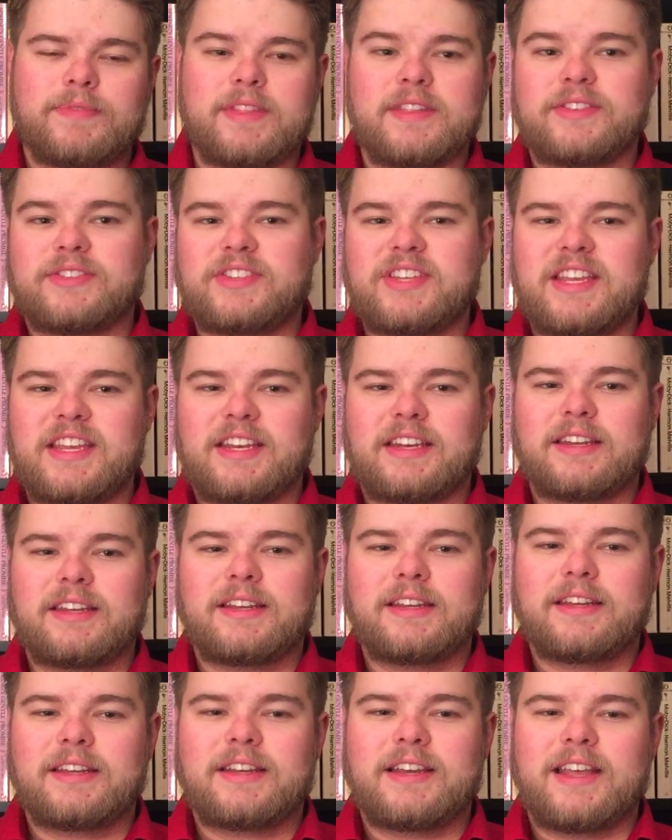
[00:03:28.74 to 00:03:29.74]
And the scene
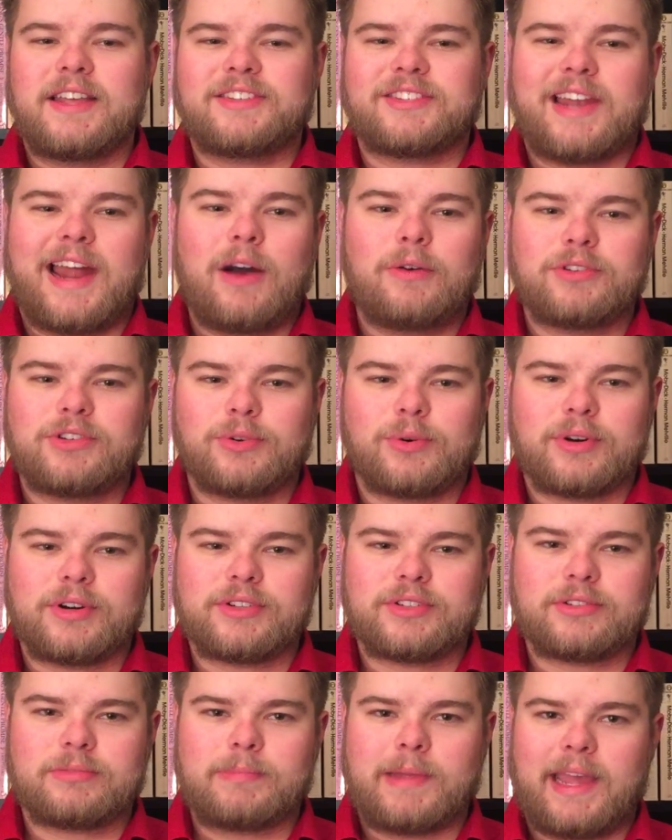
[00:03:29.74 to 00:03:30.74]
is an
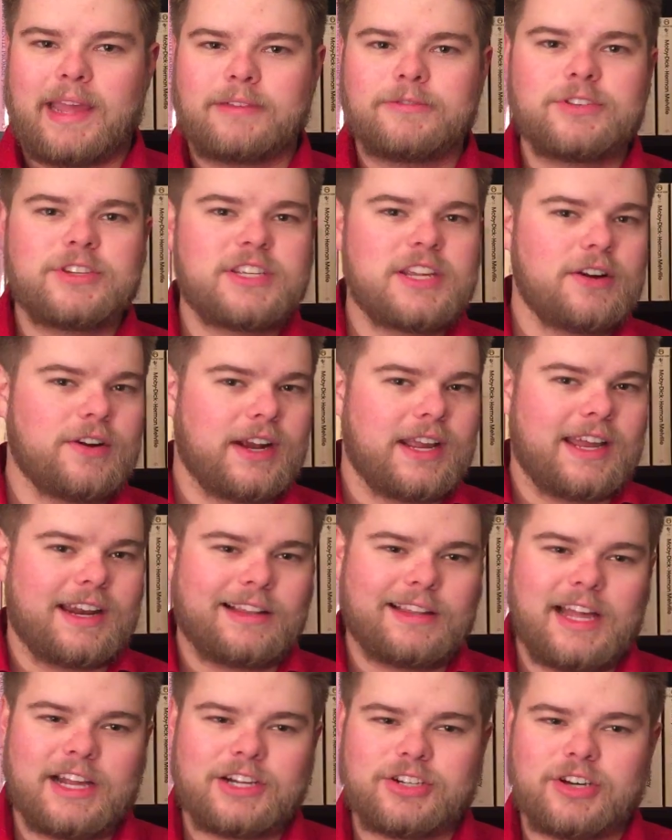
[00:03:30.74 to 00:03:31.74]
outdoors and during an
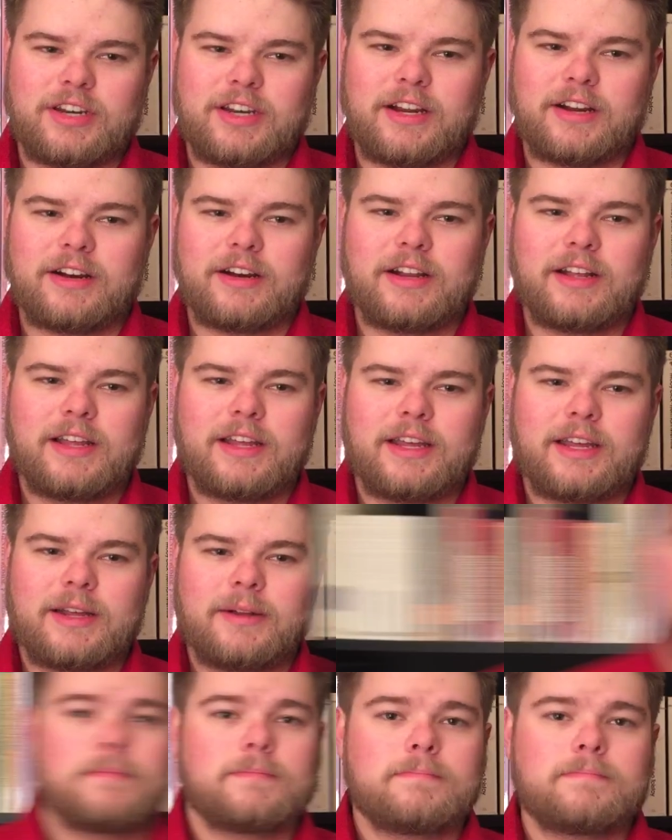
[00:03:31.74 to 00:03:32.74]
election year.
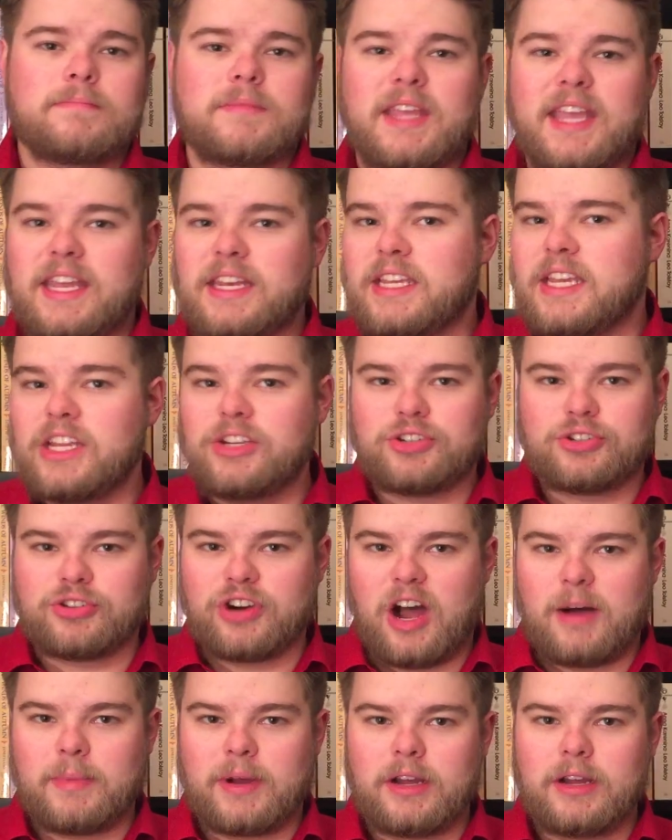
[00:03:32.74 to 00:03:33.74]
In each
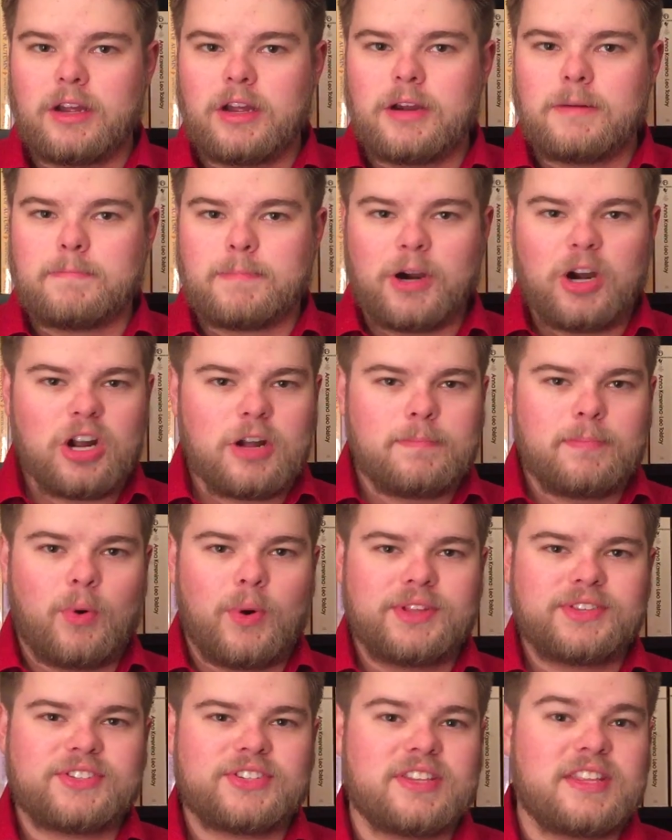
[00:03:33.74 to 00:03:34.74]
drama, Burke
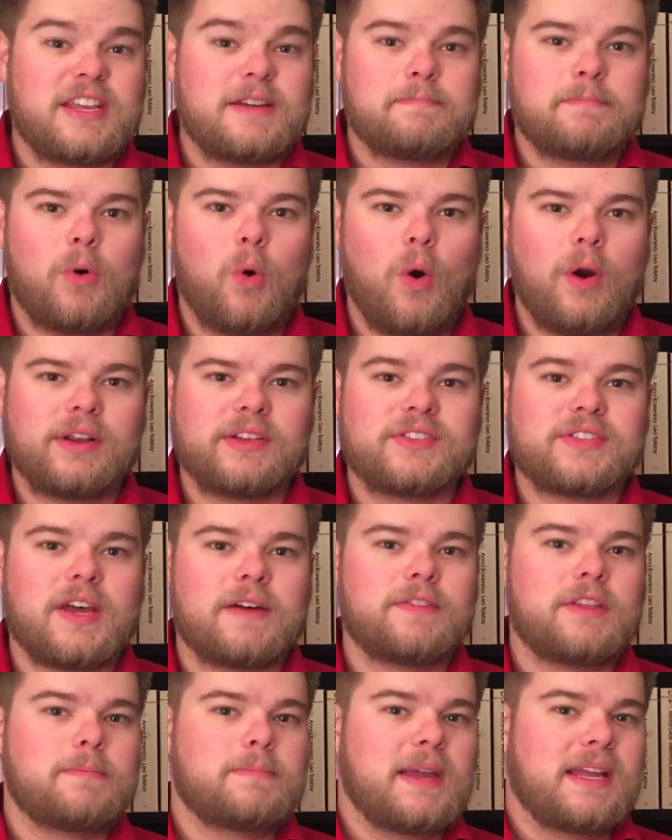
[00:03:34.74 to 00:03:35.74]
points to the importance
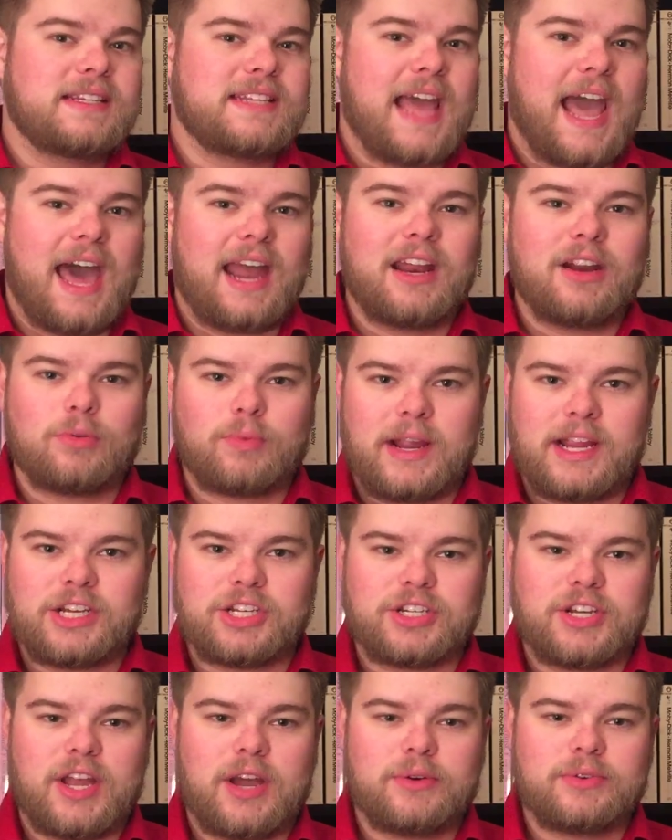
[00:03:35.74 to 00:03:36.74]
of the pentadic
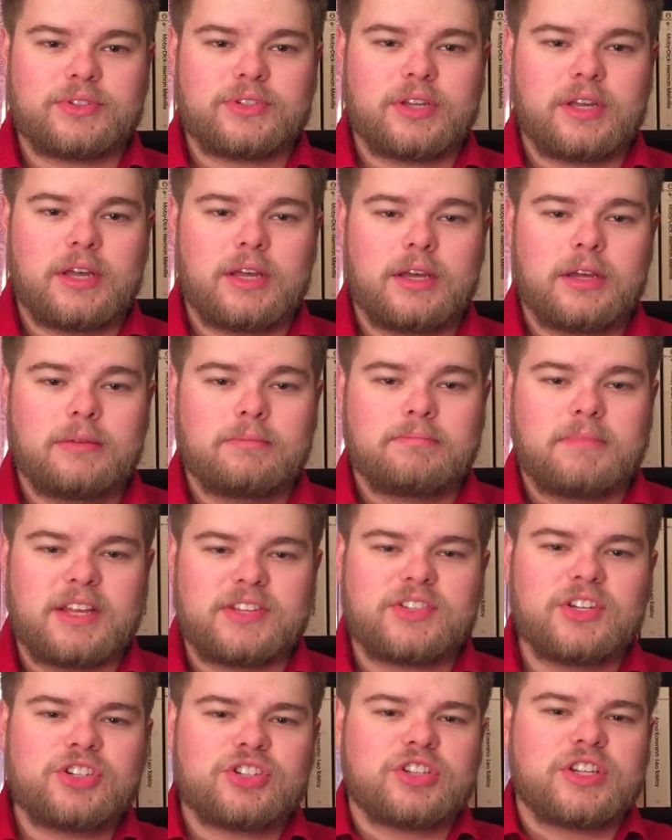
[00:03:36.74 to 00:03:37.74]
ratios.
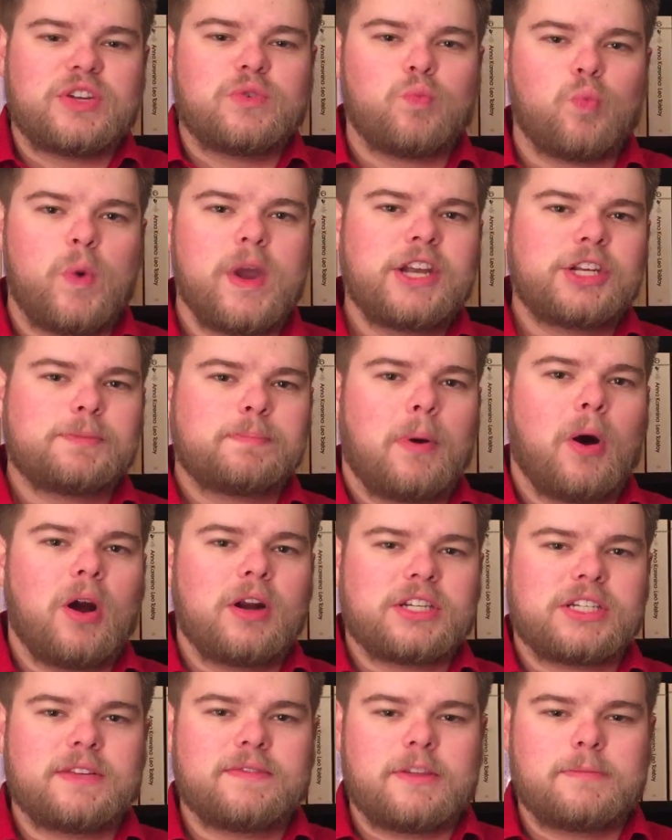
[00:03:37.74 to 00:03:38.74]
Essentially, which
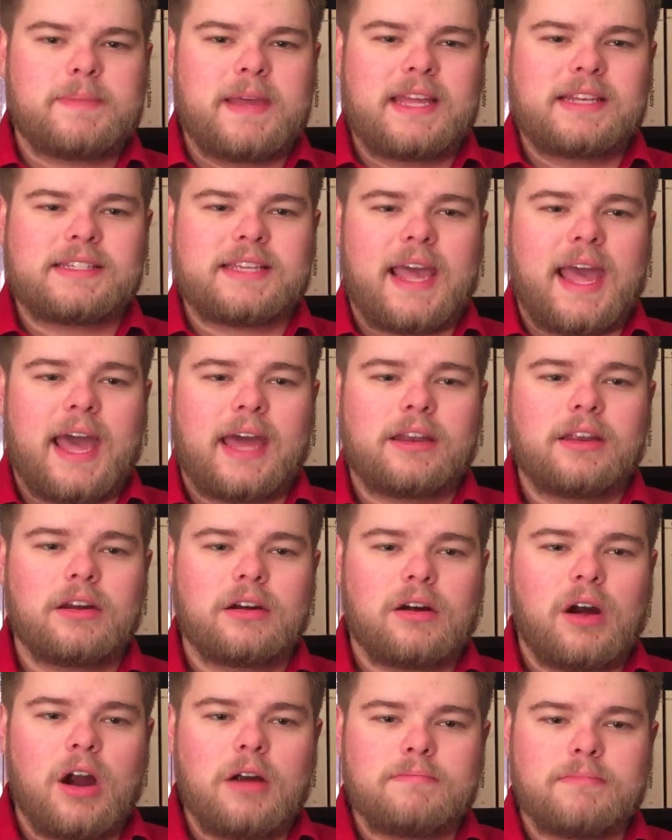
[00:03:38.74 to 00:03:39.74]
parts of the pentad
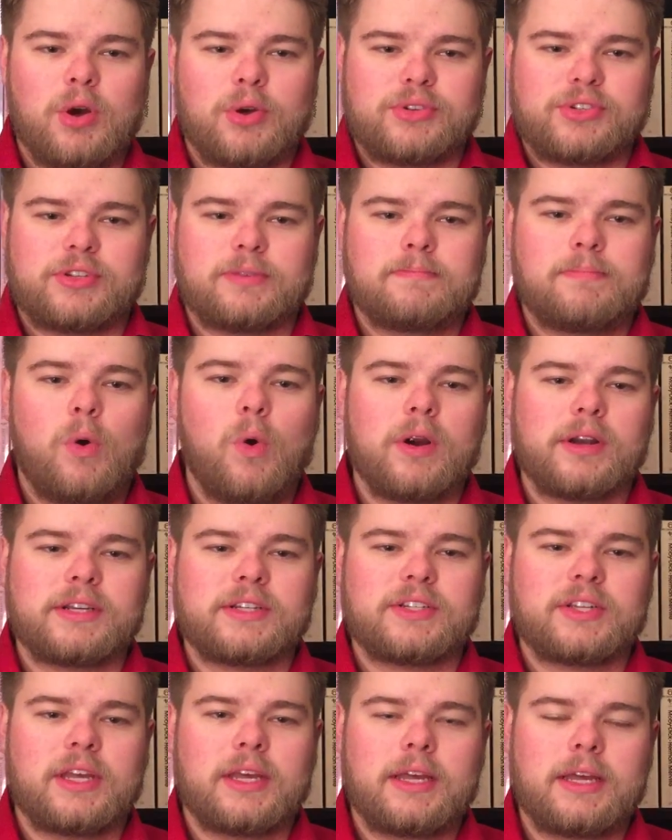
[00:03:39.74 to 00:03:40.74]
are most
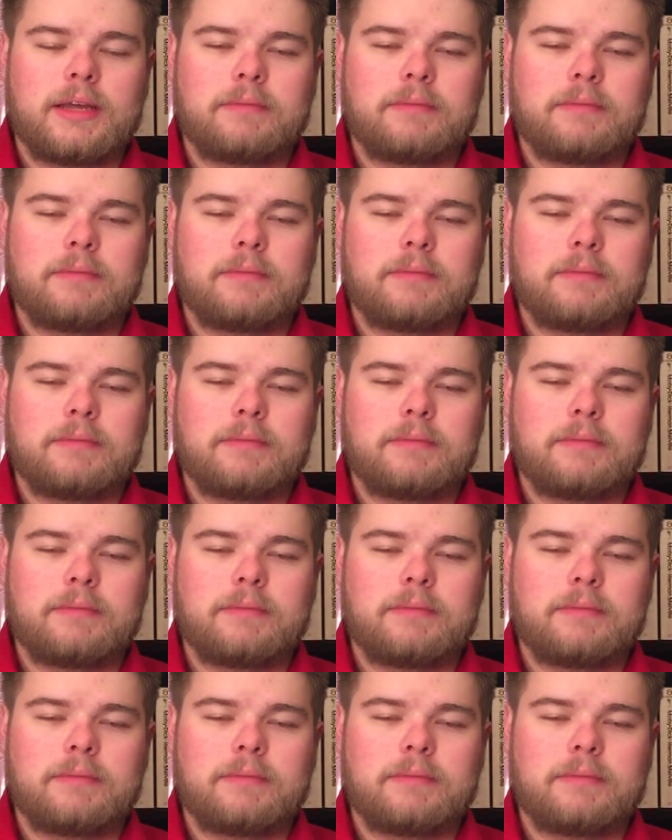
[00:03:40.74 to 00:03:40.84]
important.